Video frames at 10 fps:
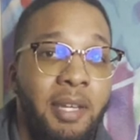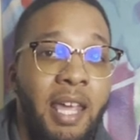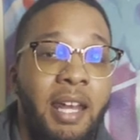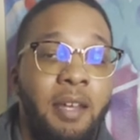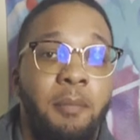
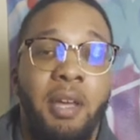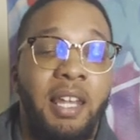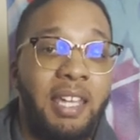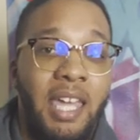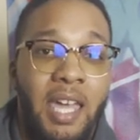not a
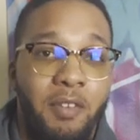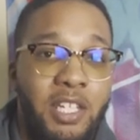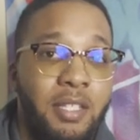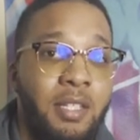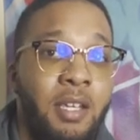Bella
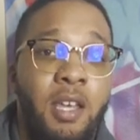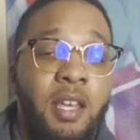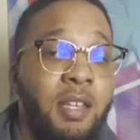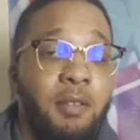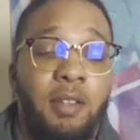Canvas.
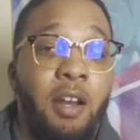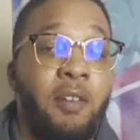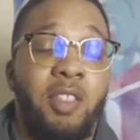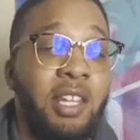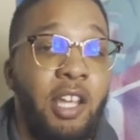I
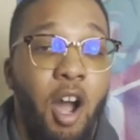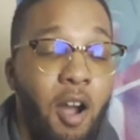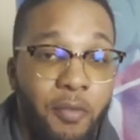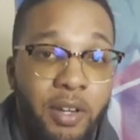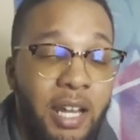don't think they
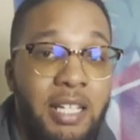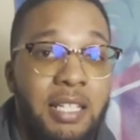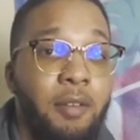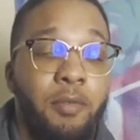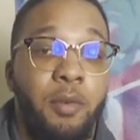offer next
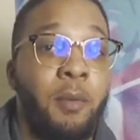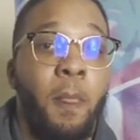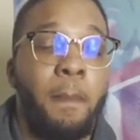level,